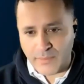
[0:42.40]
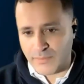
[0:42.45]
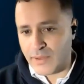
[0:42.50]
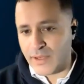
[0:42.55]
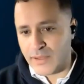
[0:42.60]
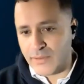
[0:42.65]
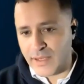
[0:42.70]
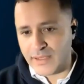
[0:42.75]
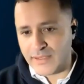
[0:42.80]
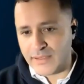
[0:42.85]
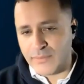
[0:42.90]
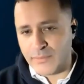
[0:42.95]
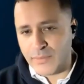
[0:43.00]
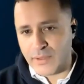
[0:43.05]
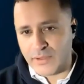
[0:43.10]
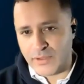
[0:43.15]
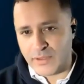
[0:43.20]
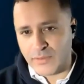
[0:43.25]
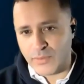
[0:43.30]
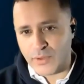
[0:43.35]
fundraising
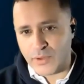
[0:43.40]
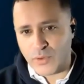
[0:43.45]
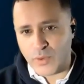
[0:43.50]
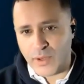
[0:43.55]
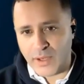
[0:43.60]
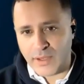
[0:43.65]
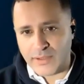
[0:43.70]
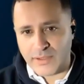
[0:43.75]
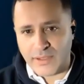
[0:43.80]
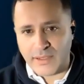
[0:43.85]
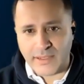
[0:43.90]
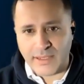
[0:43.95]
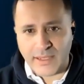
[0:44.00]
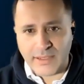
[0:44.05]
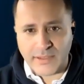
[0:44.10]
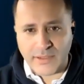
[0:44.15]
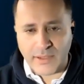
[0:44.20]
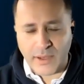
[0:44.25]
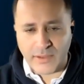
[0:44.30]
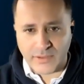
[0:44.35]
person requires and needs
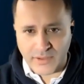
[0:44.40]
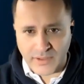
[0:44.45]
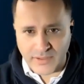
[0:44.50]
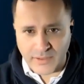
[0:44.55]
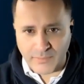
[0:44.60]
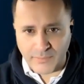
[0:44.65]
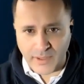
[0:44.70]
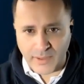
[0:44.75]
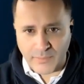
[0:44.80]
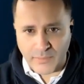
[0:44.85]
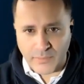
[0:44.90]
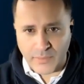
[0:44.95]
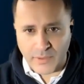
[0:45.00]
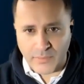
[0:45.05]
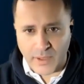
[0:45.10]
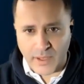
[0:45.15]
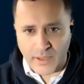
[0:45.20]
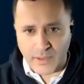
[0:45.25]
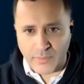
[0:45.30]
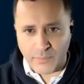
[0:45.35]
not just a payment
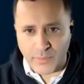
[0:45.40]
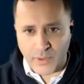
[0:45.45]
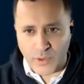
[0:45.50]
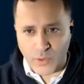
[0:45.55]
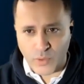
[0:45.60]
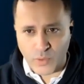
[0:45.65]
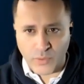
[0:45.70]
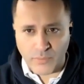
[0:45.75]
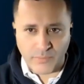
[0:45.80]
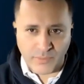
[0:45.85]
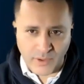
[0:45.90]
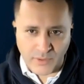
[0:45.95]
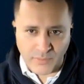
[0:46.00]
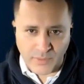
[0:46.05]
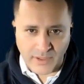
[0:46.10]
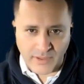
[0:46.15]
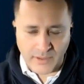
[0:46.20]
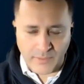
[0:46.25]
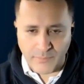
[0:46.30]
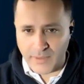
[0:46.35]
provider, but a whole
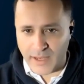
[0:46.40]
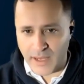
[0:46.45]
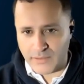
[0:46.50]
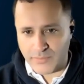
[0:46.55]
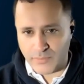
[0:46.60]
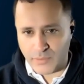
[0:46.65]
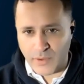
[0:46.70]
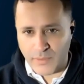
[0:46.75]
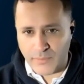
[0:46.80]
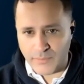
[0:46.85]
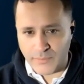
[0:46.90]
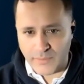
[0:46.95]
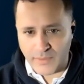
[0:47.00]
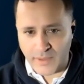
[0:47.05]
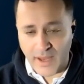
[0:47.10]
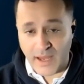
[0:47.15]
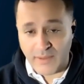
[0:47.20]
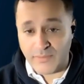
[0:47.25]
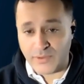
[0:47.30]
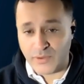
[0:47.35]
fundraising platform.
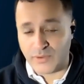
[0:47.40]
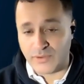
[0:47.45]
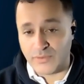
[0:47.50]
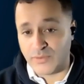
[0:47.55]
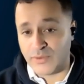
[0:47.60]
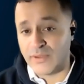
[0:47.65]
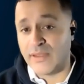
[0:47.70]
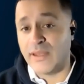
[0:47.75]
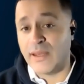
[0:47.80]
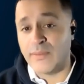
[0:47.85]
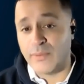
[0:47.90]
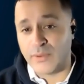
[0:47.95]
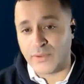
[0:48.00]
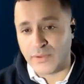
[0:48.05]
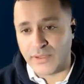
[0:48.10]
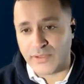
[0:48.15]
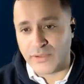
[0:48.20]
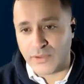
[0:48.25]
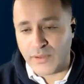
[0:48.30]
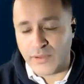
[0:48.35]
Afros, for example,
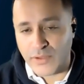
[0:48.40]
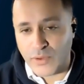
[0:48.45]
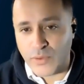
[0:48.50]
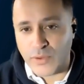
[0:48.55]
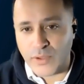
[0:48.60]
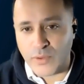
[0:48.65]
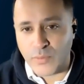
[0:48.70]
is not the only